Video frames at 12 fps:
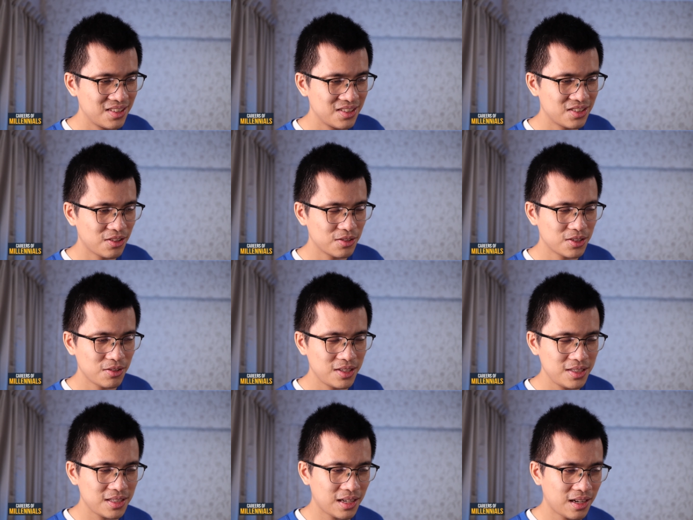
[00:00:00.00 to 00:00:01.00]
So
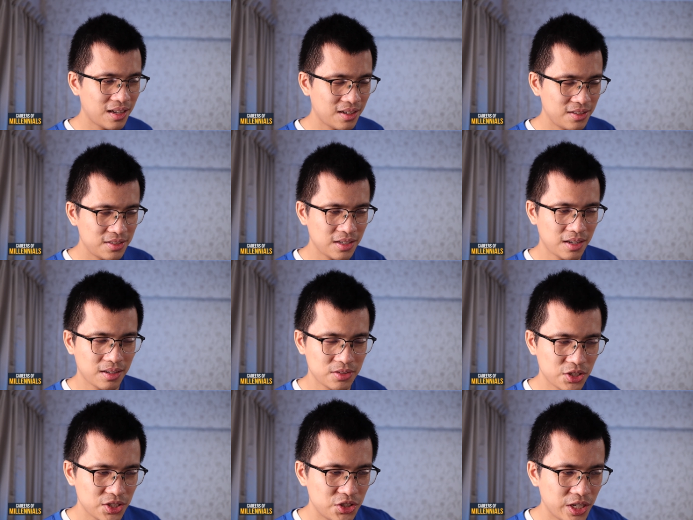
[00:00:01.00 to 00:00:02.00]
these are
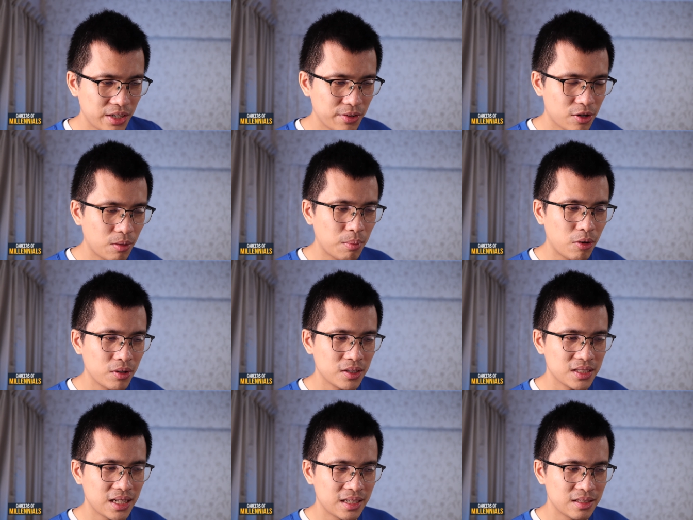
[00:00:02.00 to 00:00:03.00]
just general
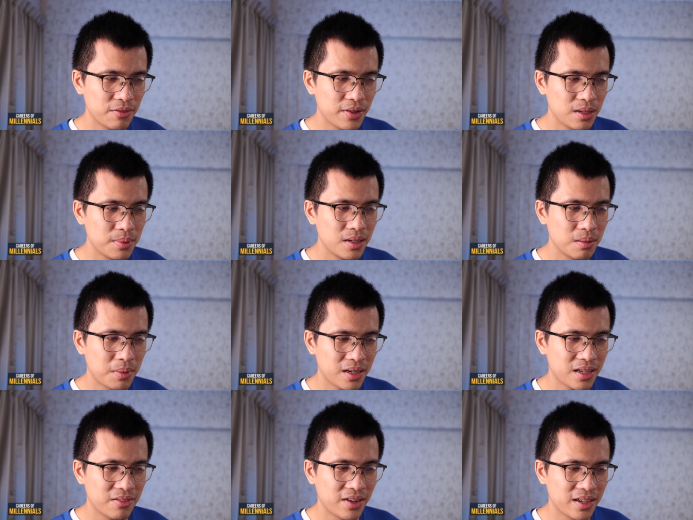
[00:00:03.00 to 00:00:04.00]
components that is available in the
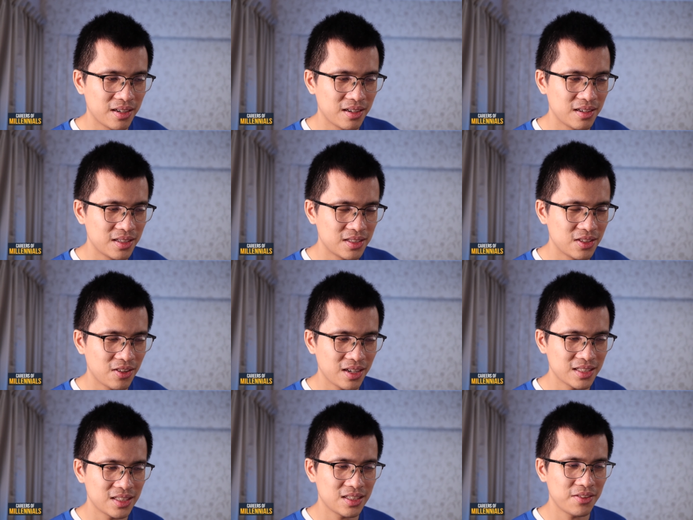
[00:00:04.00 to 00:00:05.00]
market, right? It is not
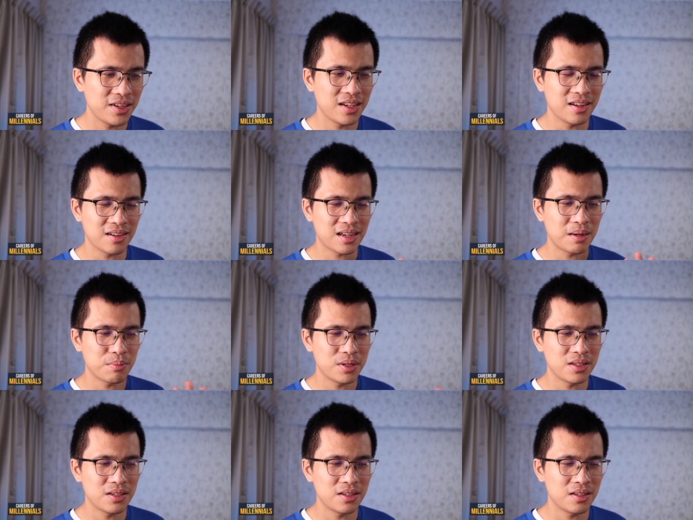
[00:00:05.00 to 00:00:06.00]
necessarily a
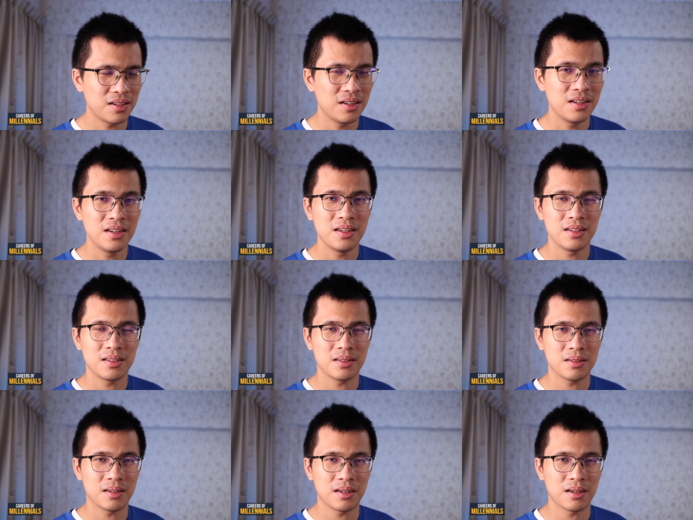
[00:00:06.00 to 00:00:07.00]
company
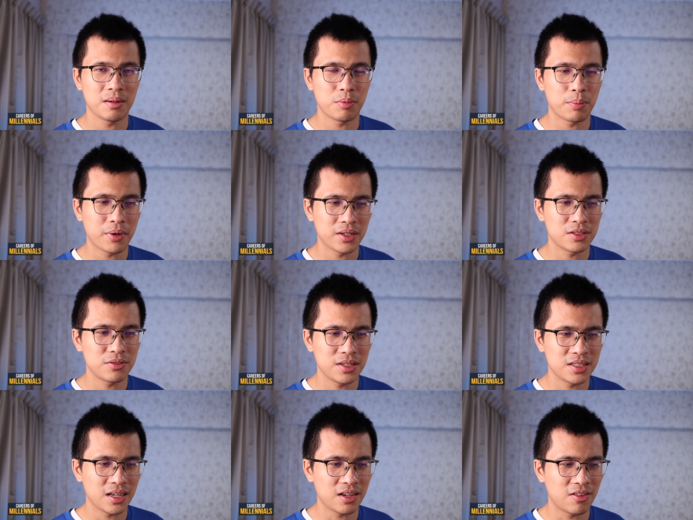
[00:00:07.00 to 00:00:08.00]

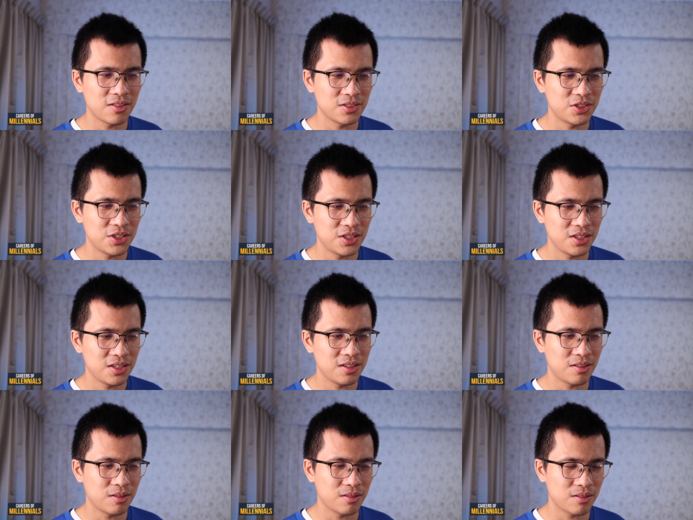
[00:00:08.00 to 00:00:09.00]
proprietary technology or